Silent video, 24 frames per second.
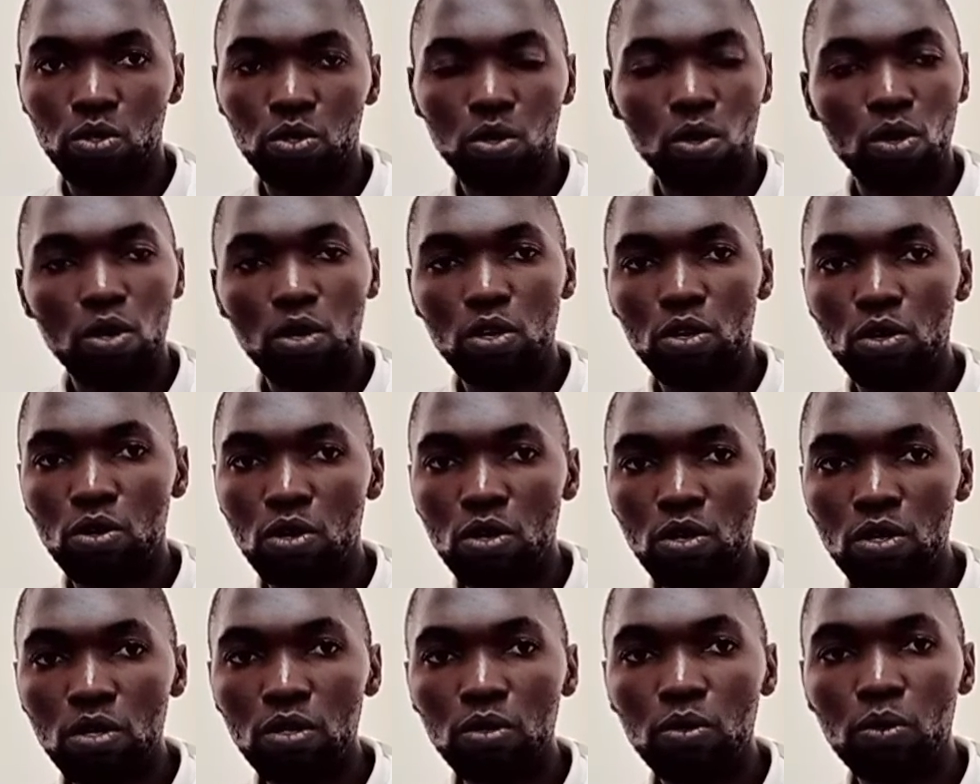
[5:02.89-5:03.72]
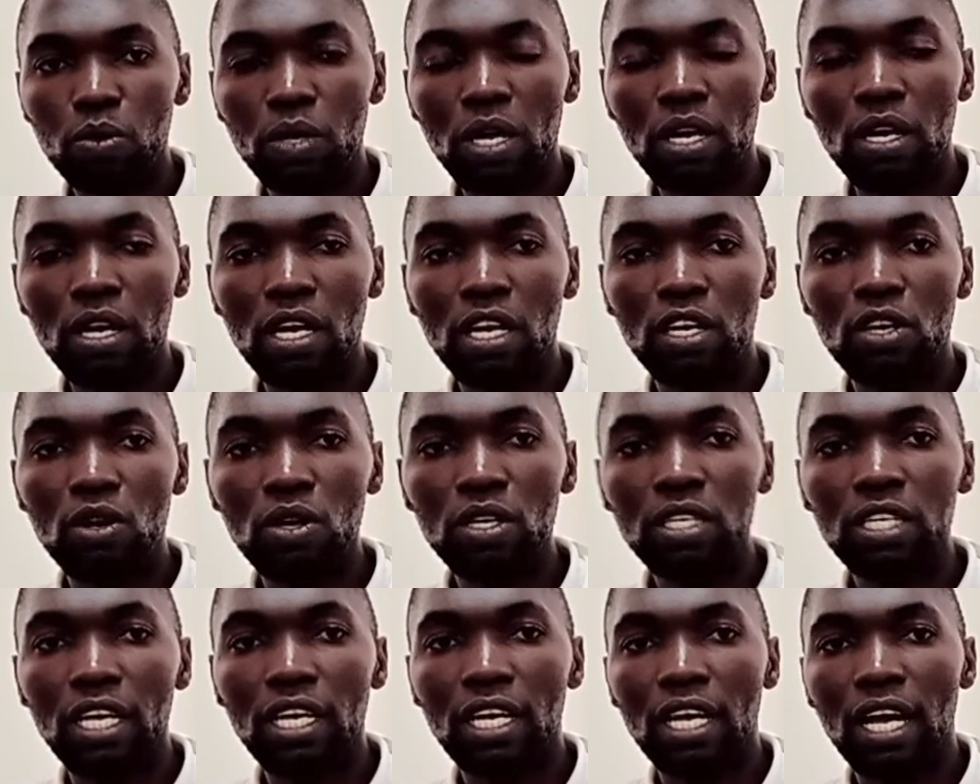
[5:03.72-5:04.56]
So we
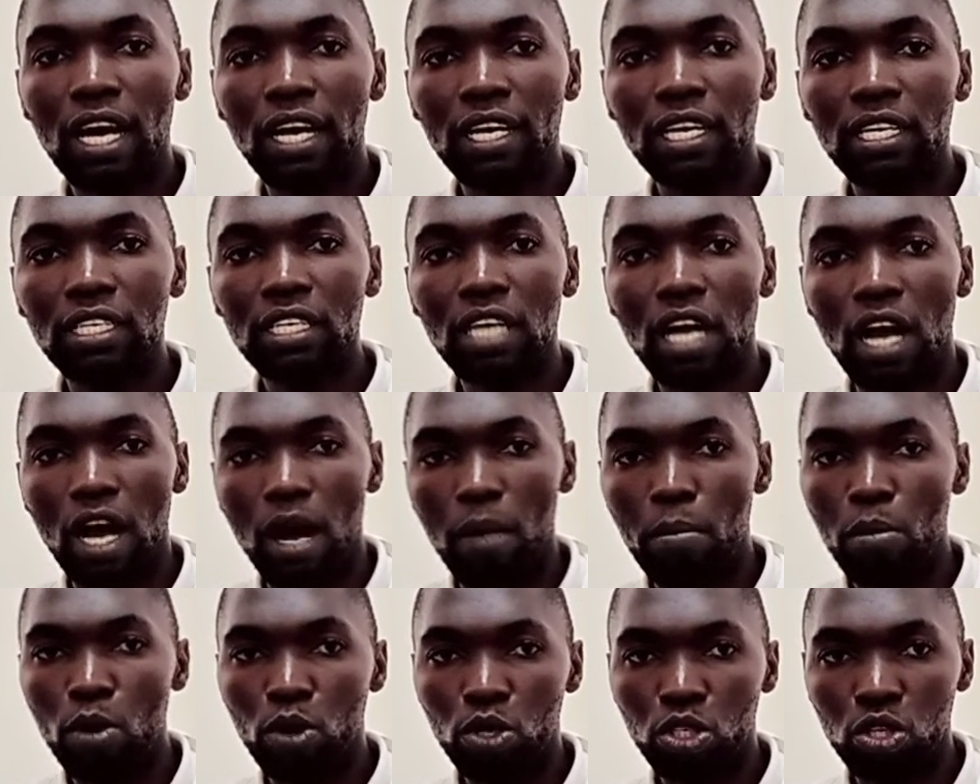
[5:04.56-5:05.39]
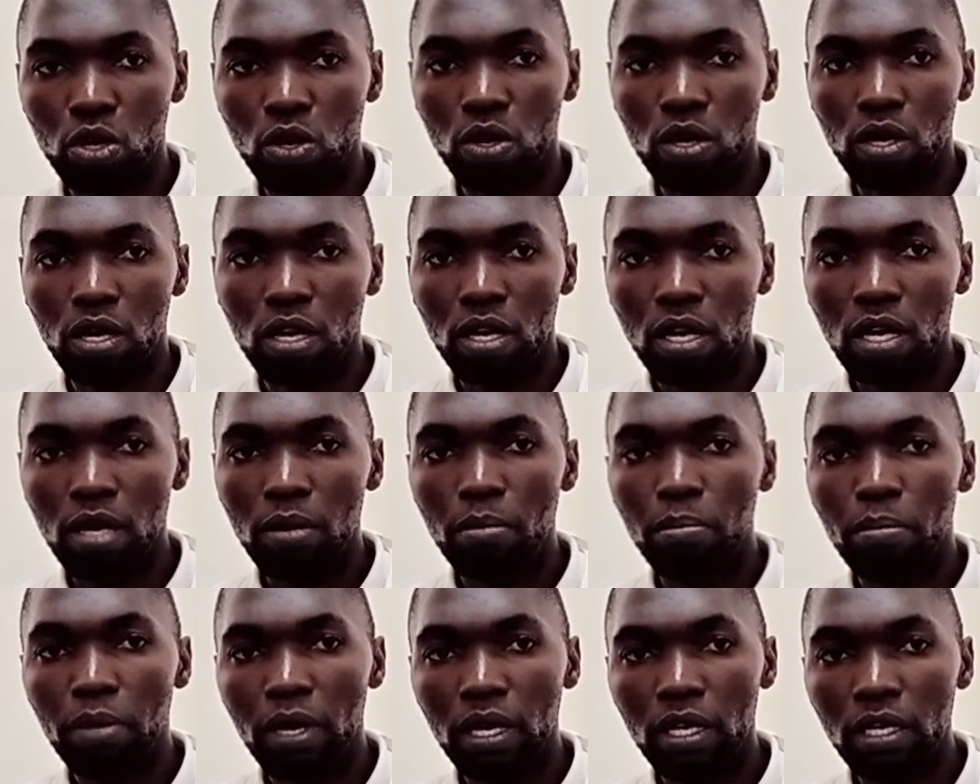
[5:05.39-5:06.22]
don't encourage abortion.
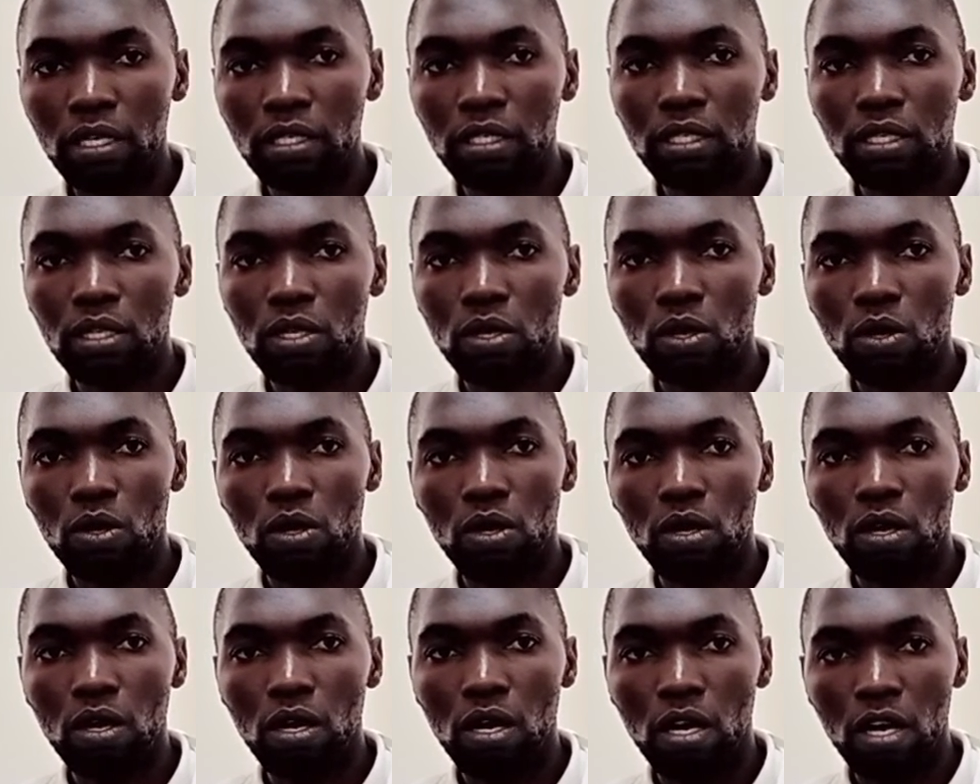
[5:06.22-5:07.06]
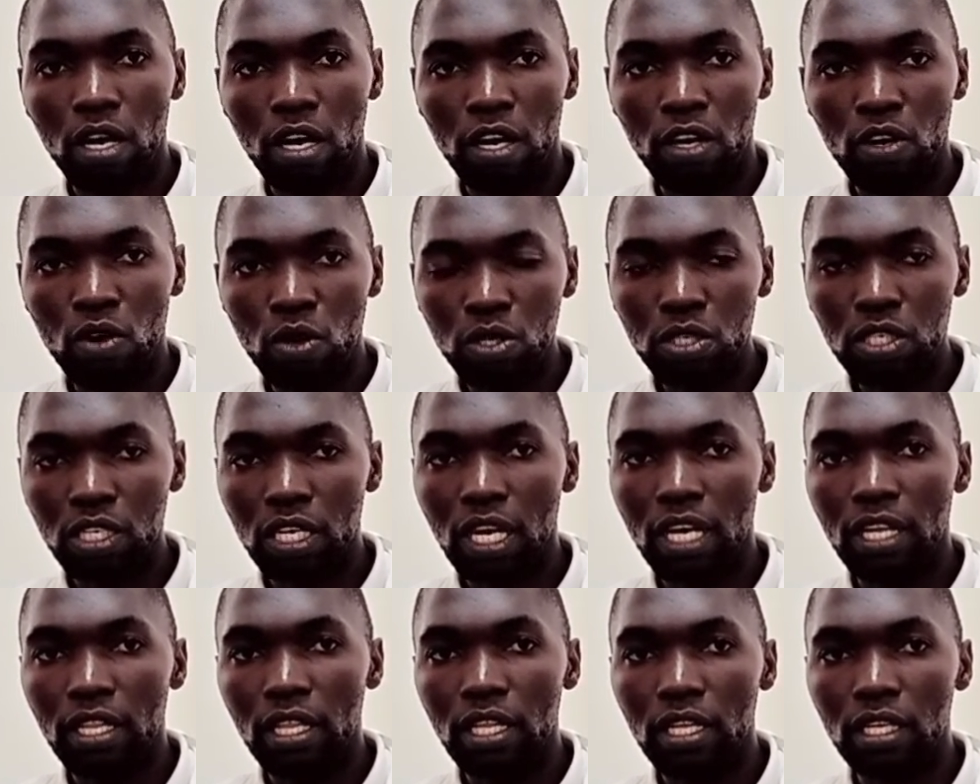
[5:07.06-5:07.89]
Please don't
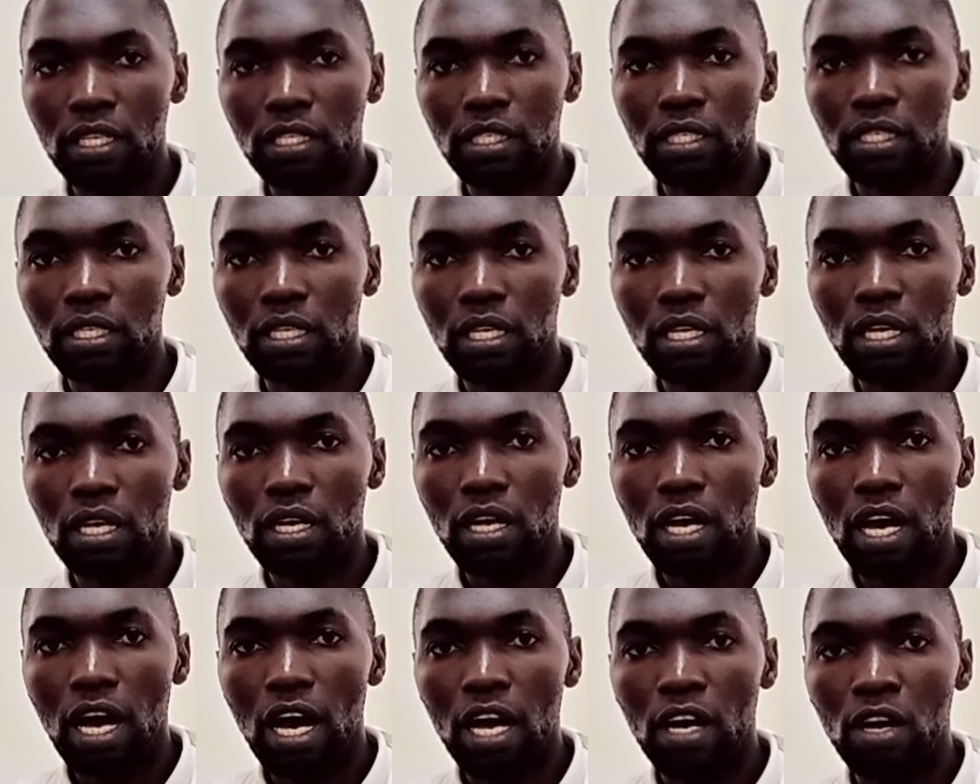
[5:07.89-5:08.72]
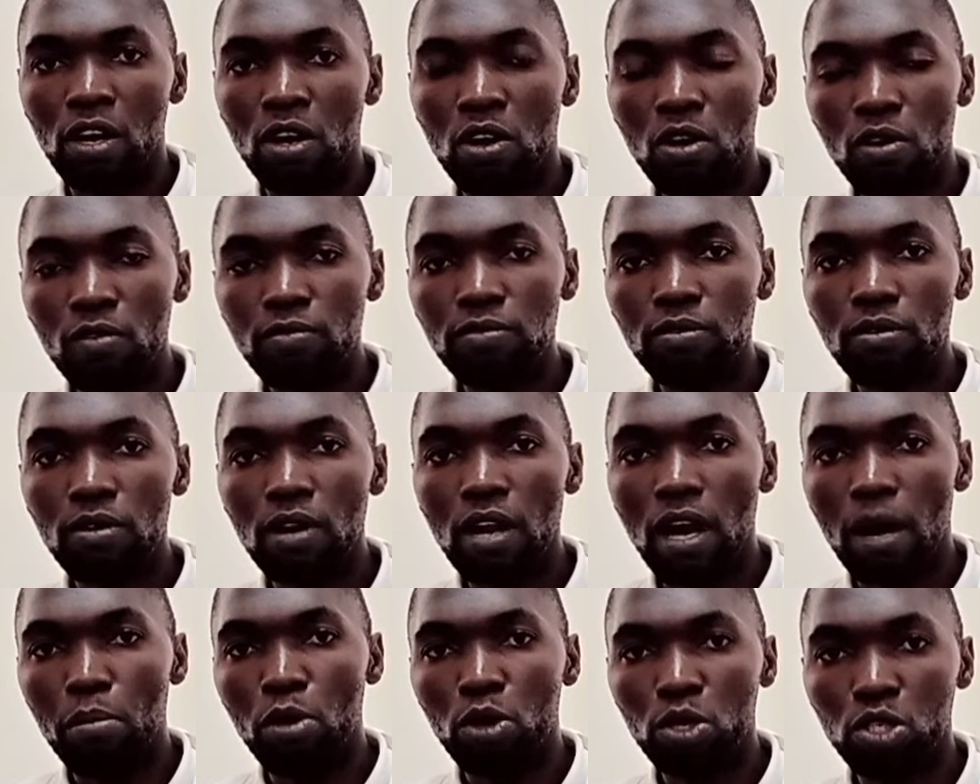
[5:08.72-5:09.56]
try this. And lawful
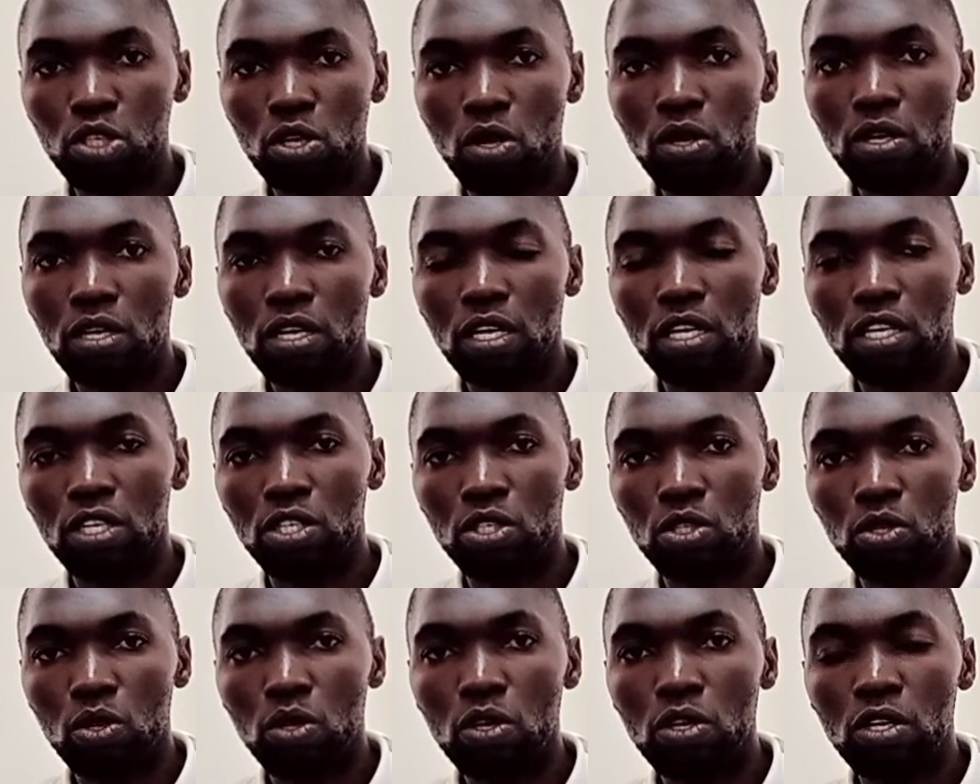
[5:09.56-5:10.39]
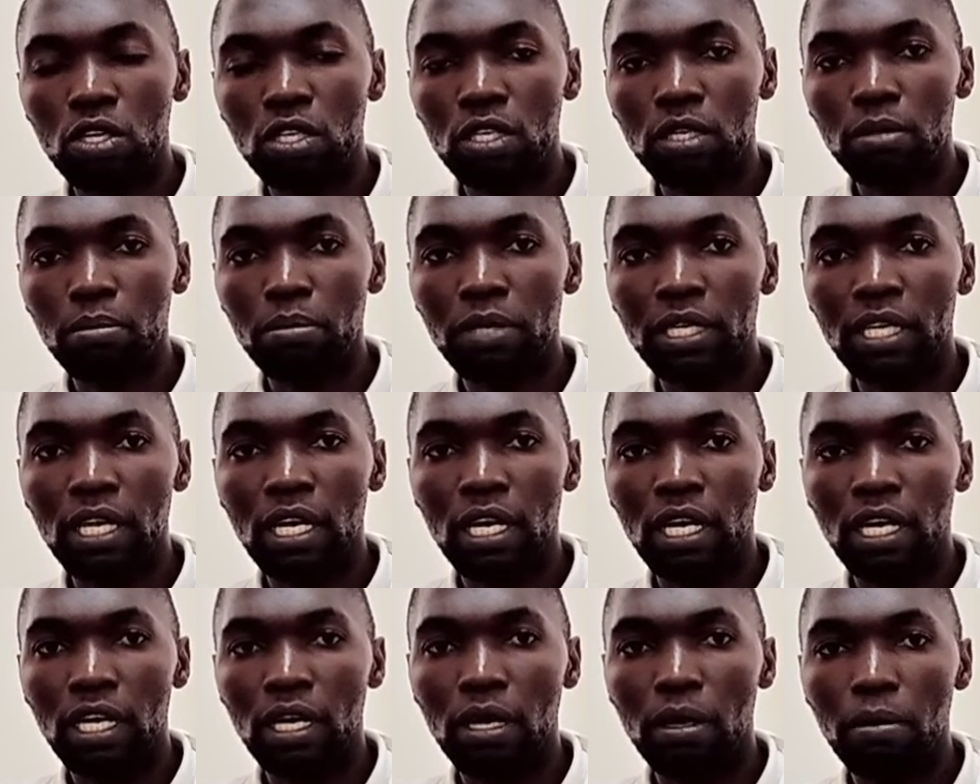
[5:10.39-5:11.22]
abortion should not
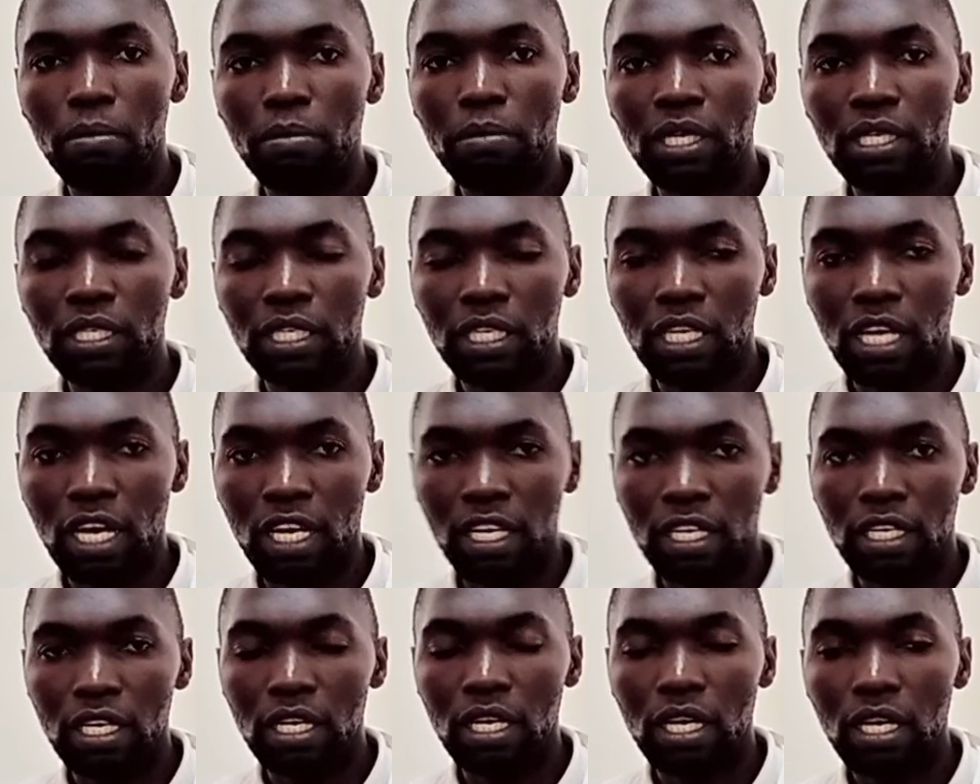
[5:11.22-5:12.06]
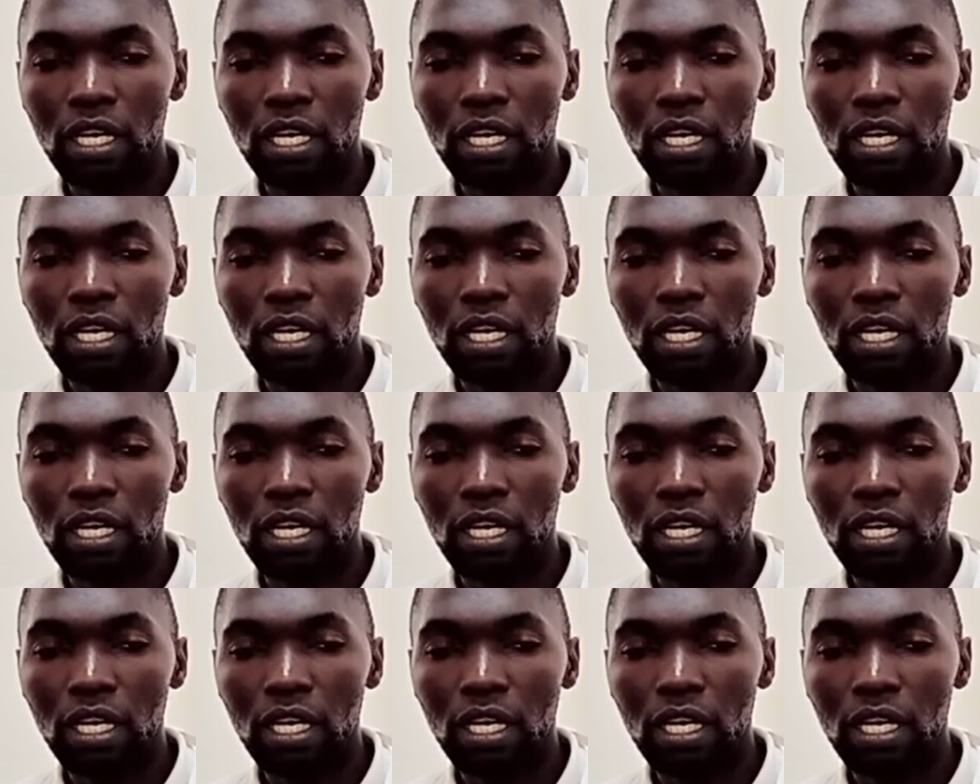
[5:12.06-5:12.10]
be tried.